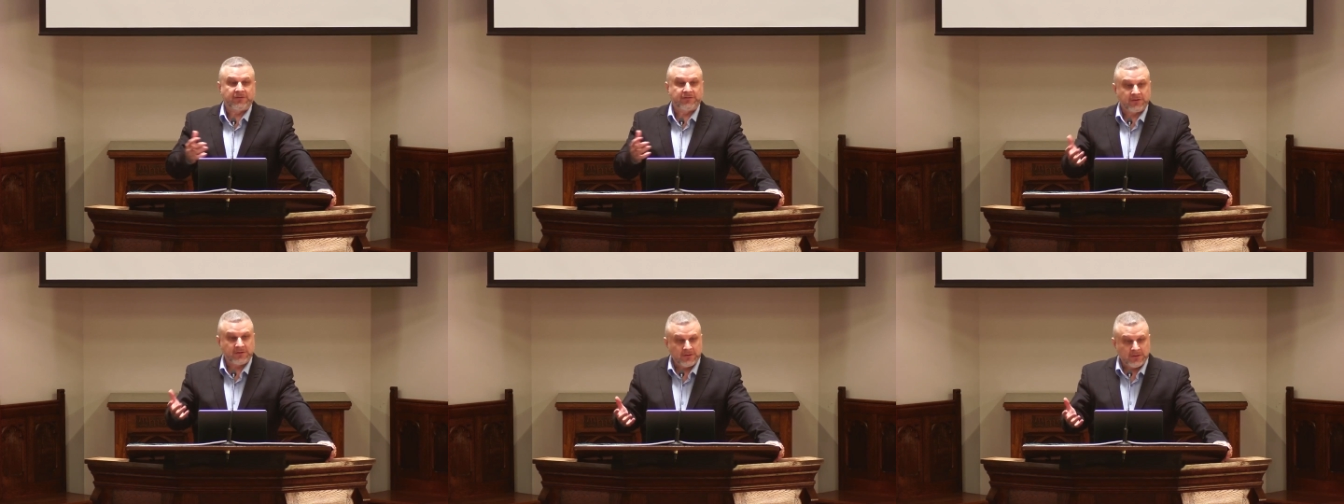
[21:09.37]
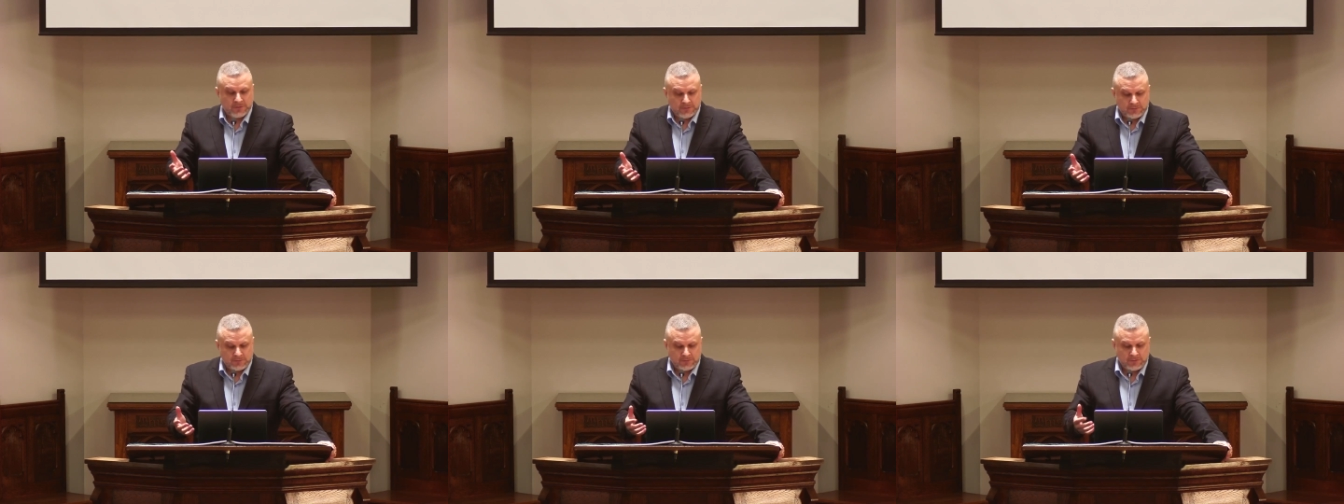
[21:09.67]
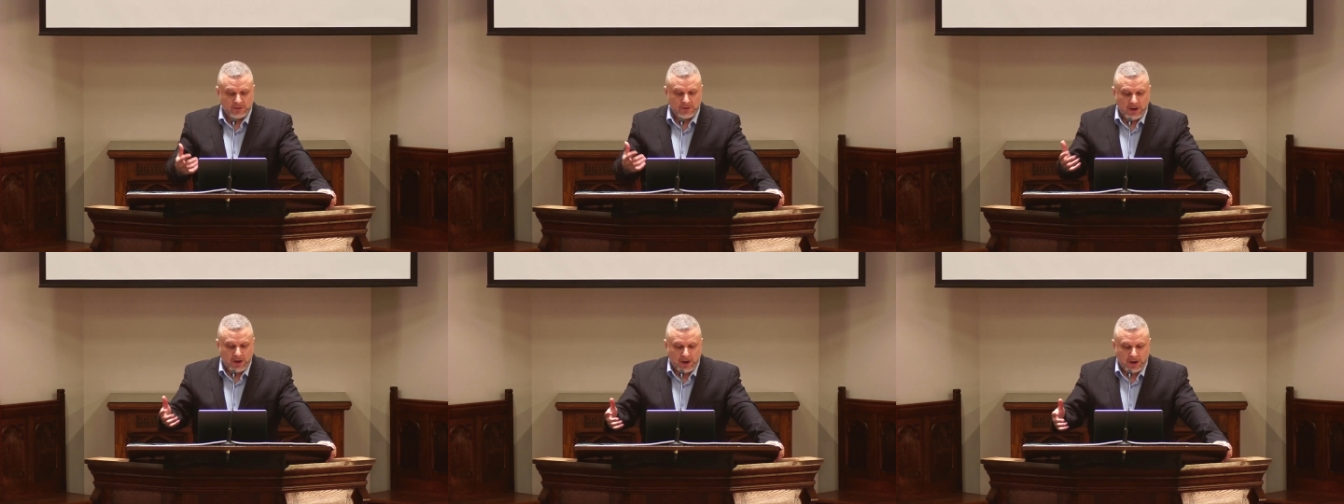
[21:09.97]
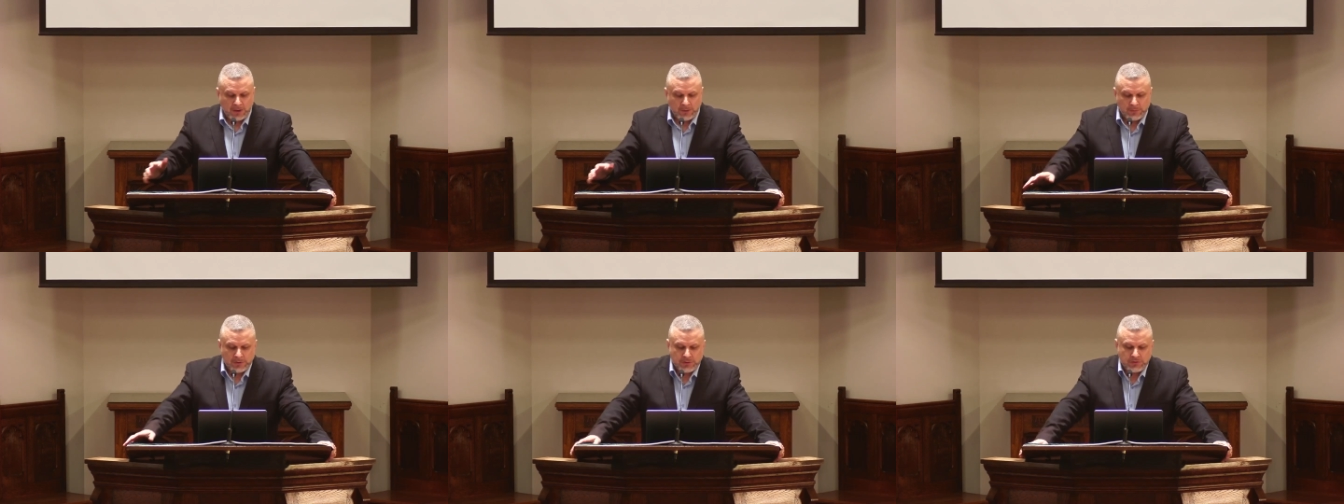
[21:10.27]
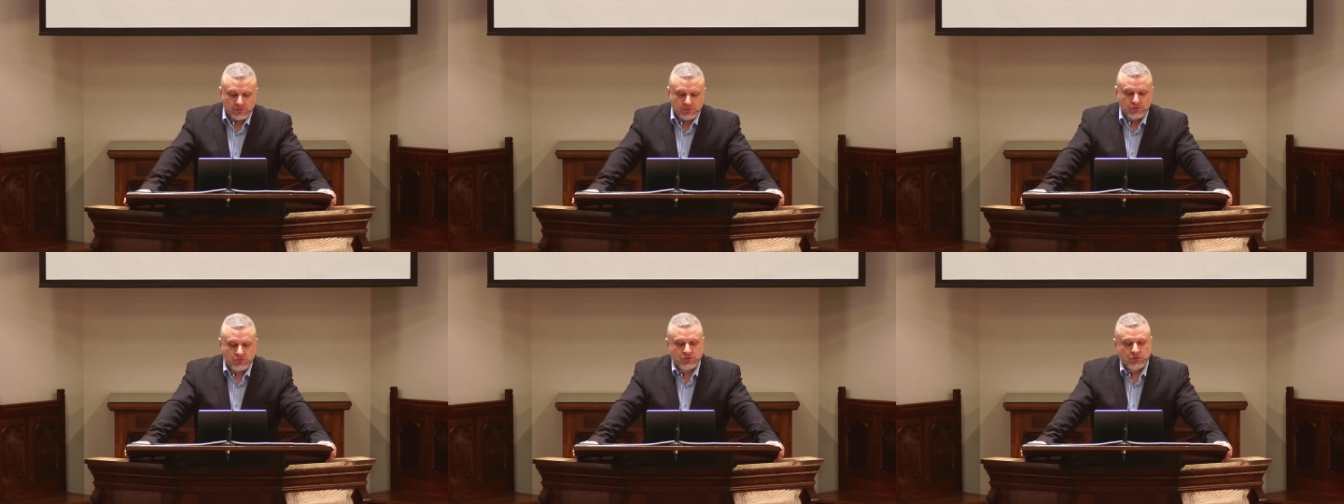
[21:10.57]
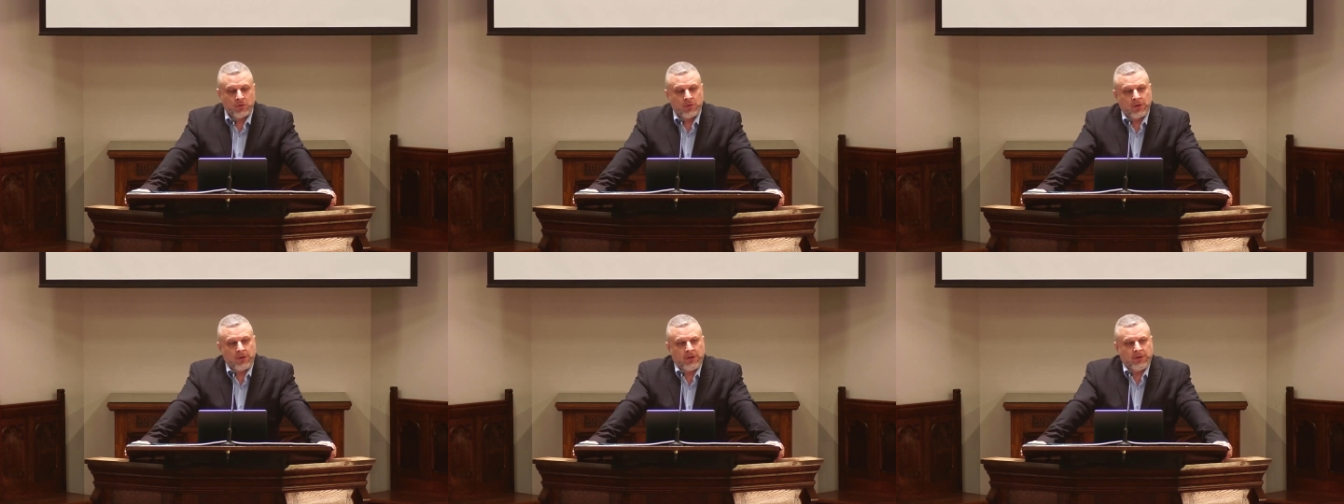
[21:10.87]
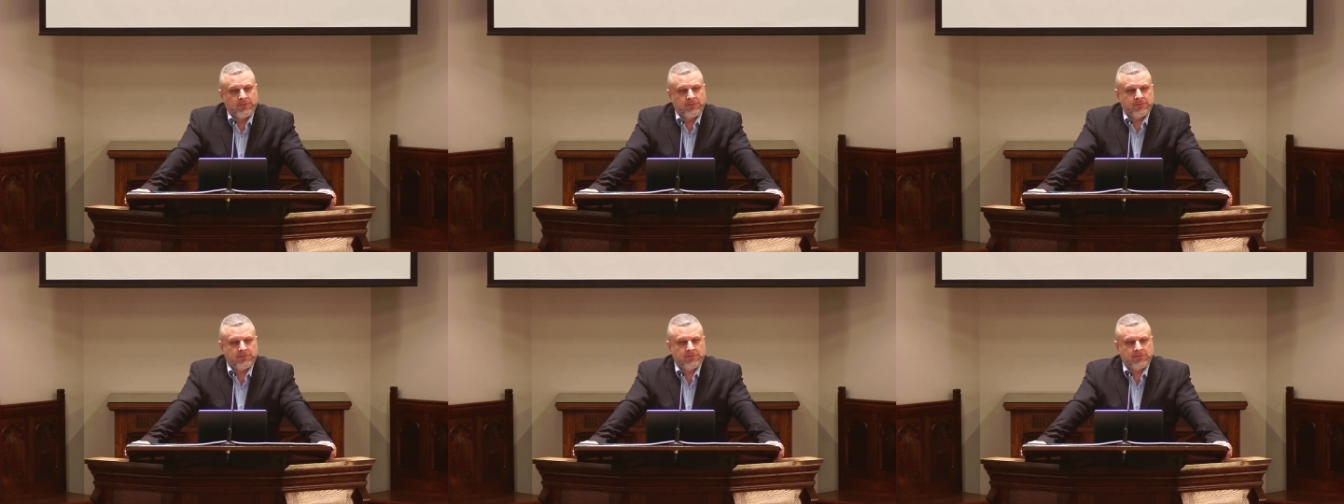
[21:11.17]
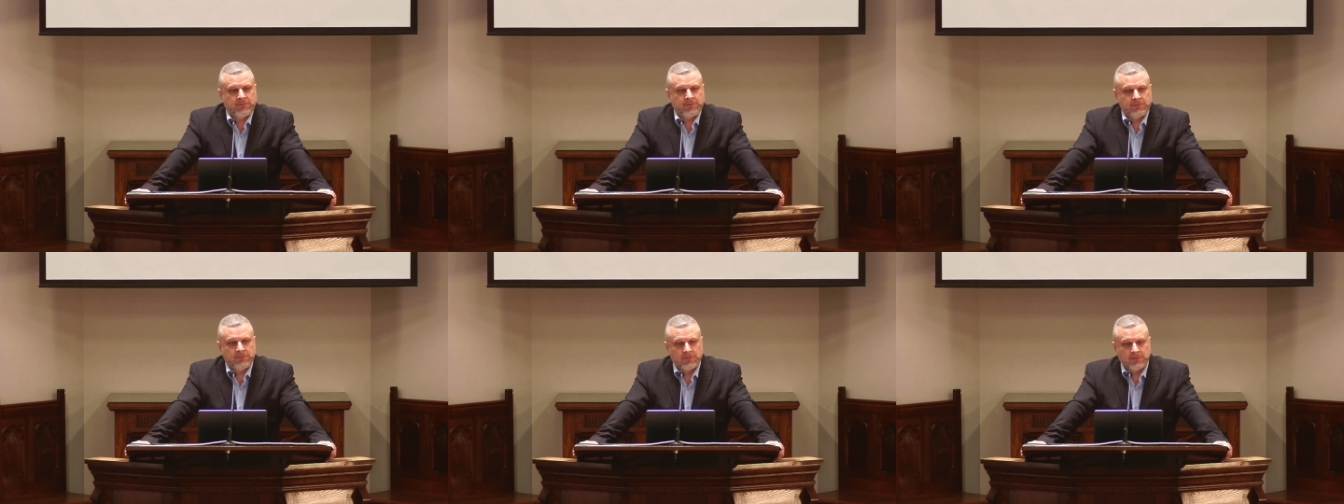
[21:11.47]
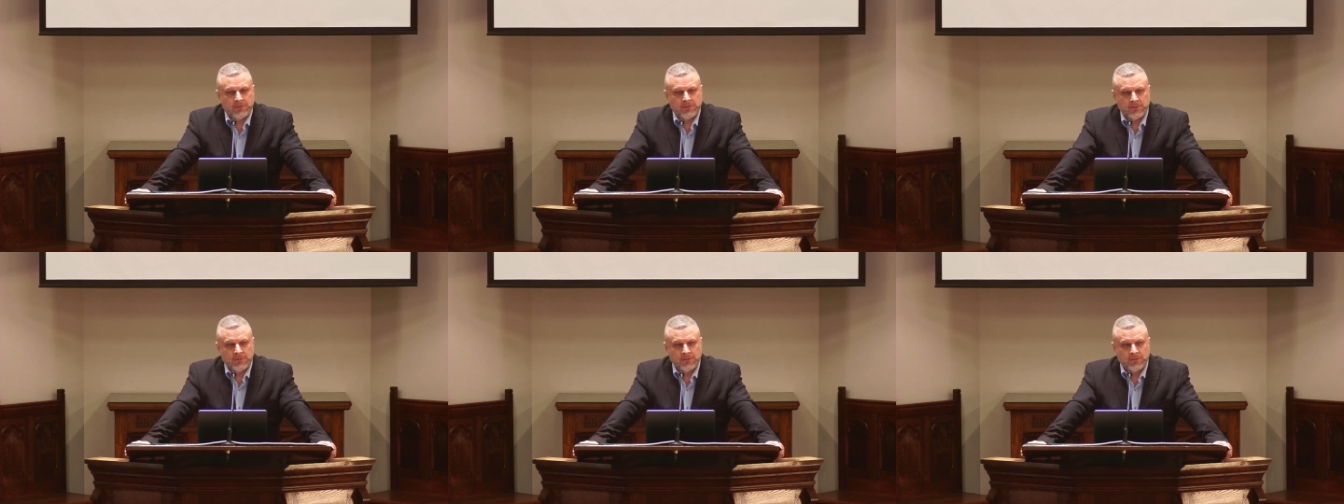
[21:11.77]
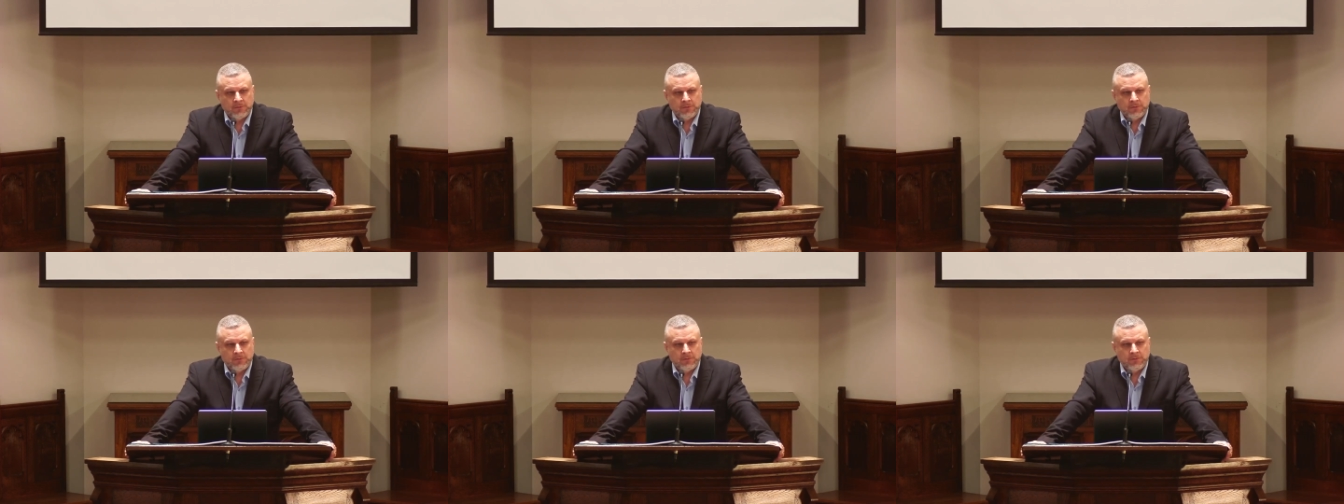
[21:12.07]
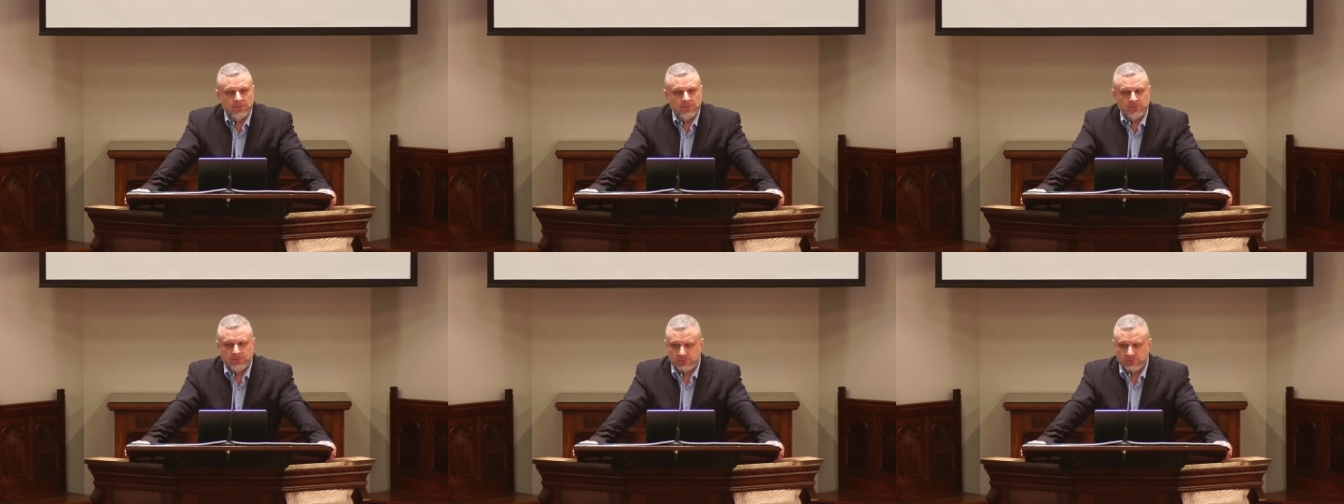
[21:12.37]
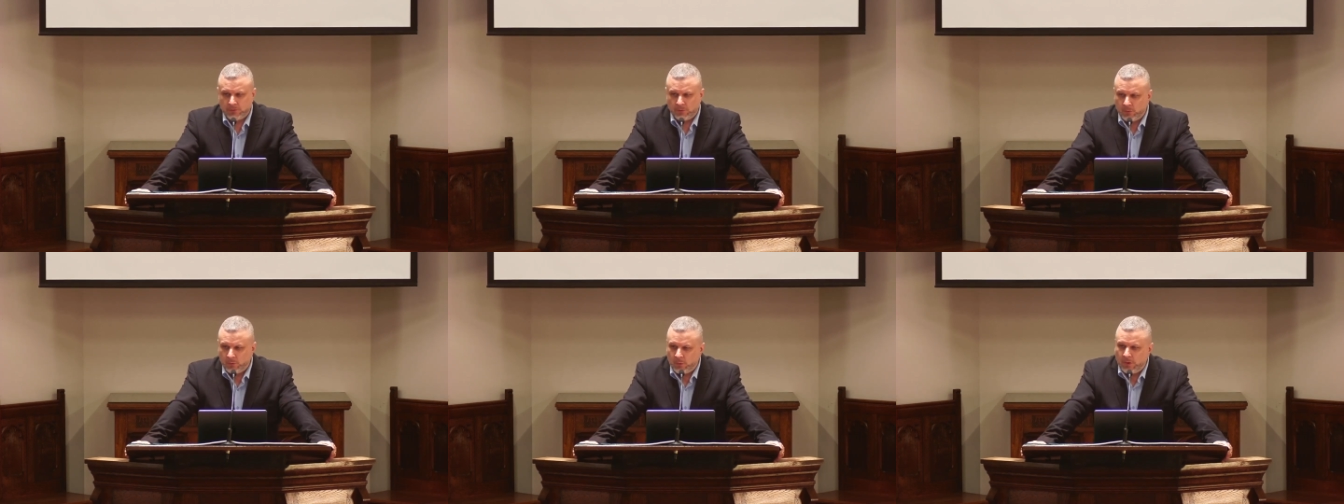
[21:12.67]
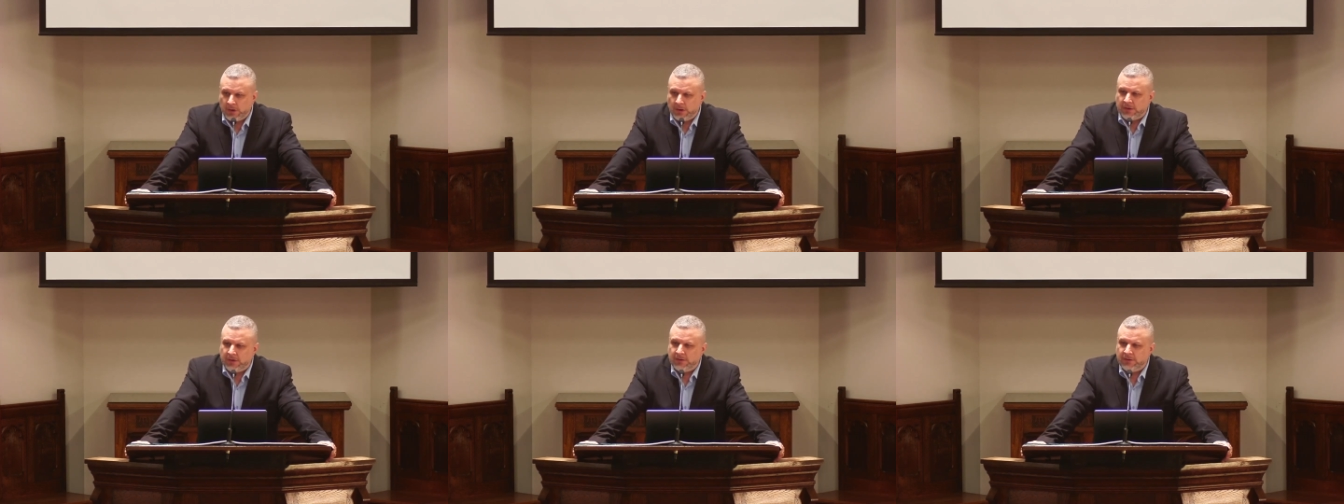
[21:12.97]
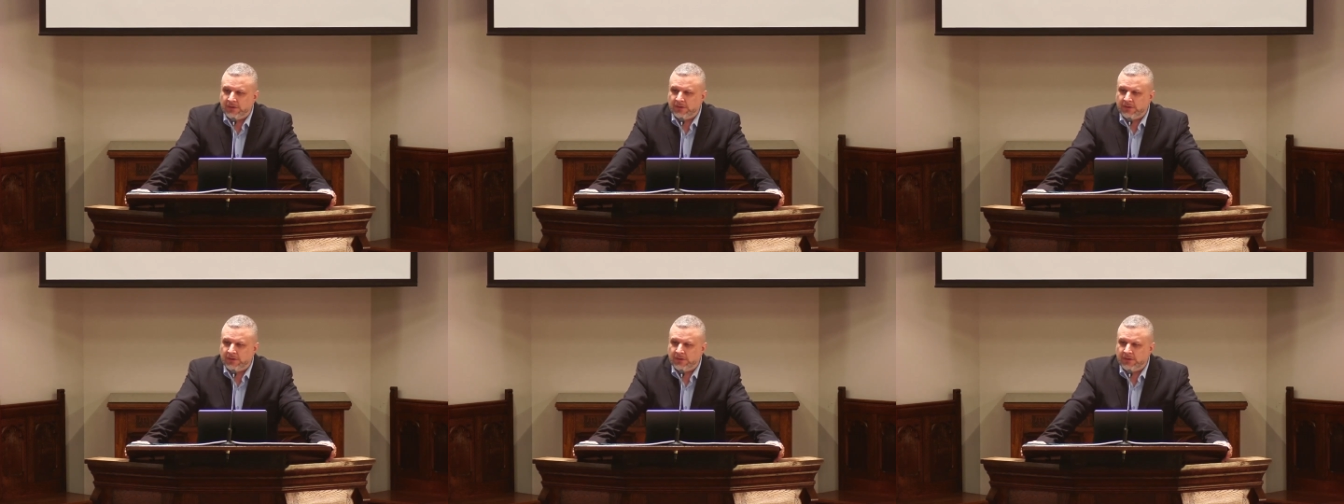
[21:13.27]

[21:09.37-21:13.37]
it is, I rejoice. So what